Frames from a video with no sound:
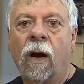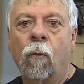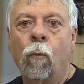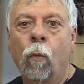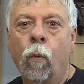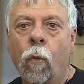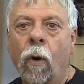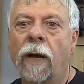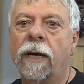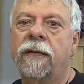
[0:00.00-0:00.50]

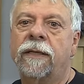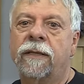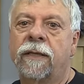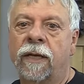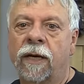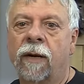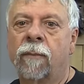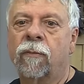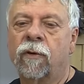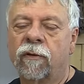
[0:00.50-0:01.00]
what
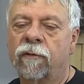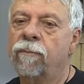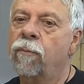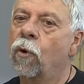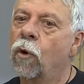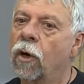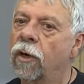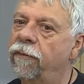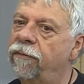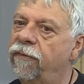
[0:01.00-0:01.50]
the number of
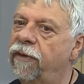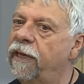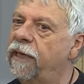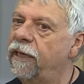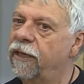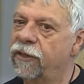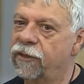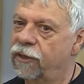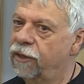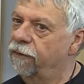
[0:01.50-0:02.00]
board feet
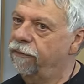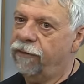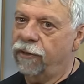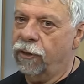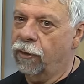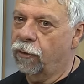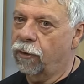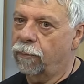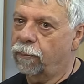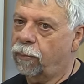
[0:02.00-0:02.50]
is, and if you
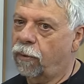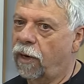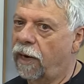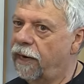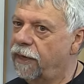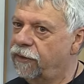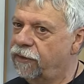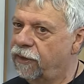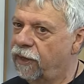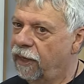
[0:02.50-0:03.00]
know the
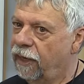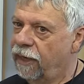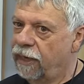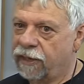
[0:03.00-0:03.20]
price,